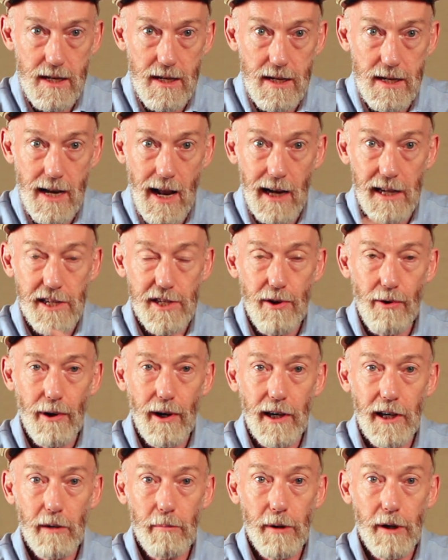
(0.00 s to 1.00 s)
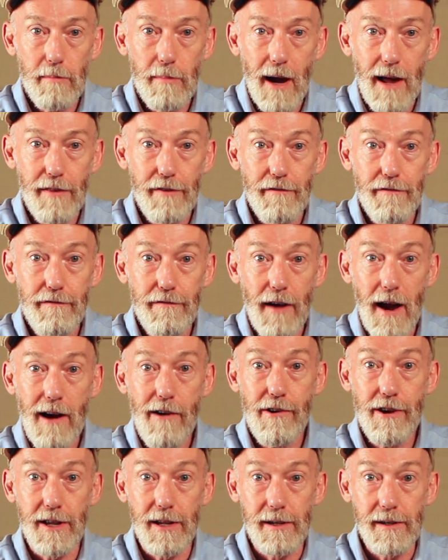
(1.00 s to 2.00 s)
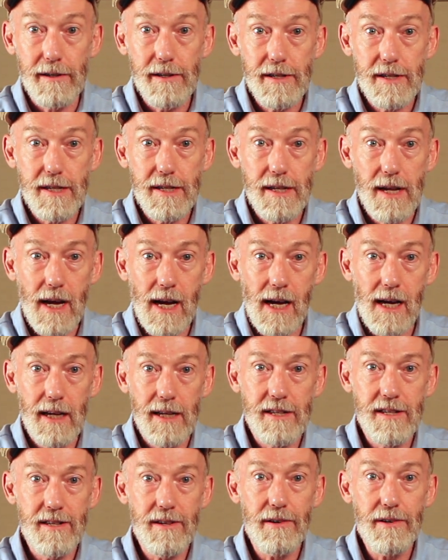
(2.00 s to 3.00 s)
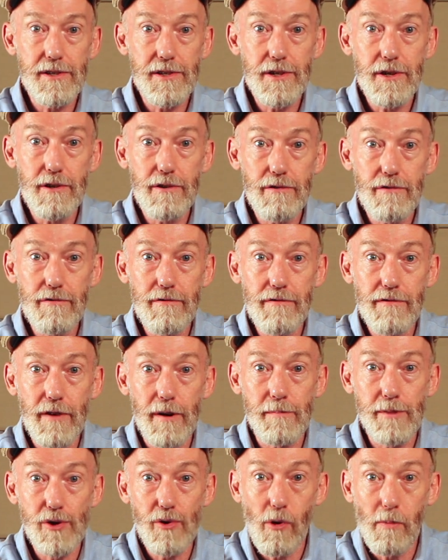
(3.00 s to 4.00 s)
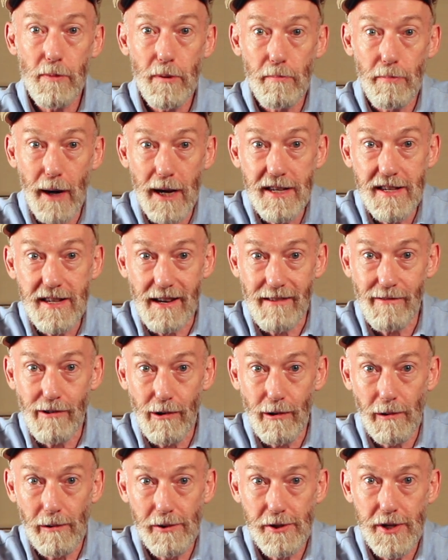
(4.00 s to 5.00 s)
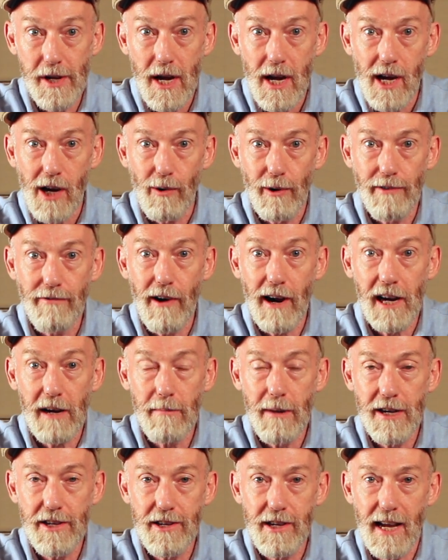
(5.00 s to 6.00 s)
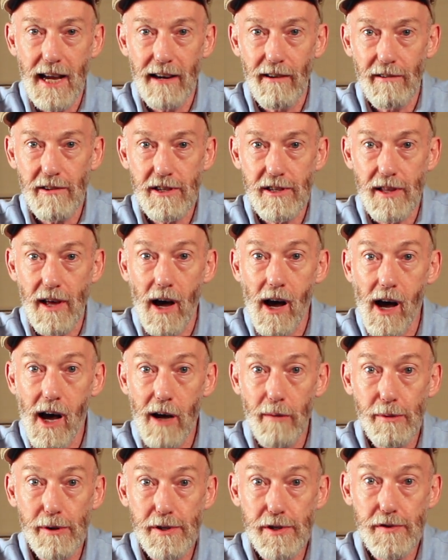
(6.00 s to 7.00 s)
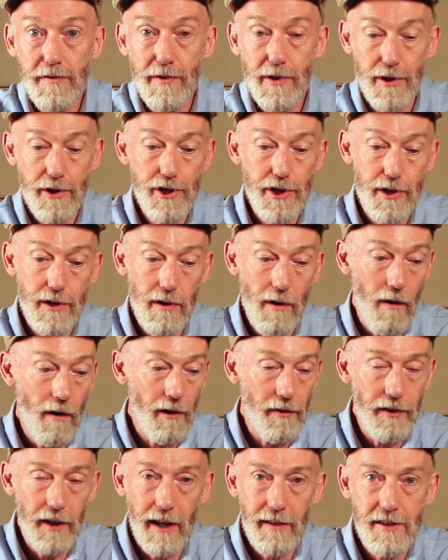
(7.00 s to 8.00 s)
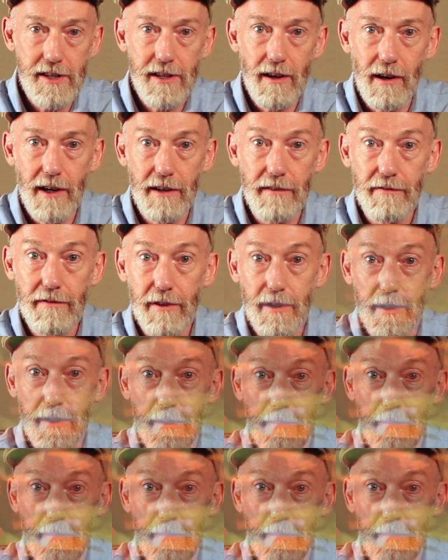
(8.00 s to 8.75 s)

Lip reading: Now let's talk a little bit about the variants. As soon as you've absorbed the basic rules, we recommend you get onto the Harbours version on the other side of the